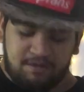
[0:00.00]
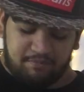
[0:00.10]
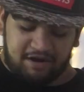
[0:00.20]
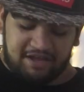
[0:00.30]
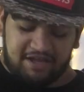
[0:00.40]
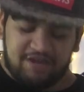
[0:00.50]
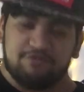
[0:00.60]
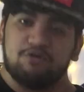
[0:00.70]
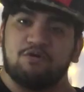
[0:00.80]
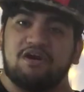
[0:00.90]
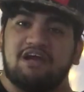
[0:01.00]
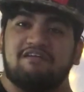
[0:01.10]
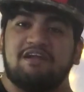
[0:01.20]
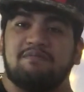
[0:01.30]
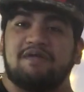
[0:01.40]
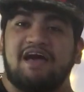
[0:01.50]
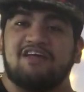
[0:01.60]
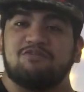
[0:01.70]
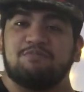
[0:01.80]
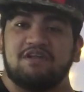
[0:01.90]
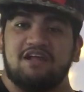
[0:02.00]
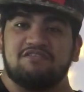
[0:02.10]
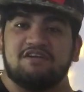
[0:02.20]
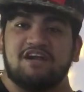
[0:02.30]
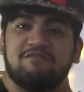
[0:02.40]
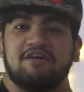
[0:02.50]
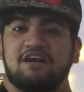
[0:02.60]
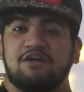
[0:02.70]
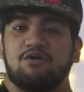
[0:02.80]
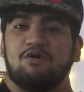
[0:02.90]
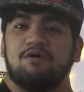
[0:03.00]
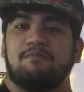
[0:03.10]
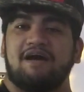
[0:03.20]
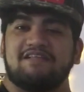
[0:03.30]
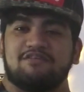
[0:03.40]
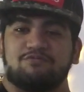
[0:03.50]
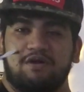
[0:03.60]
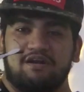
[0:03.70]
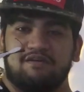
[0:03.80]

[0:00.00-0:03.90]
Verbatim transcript: but again if you don't have any prior experience definitely go buy this one.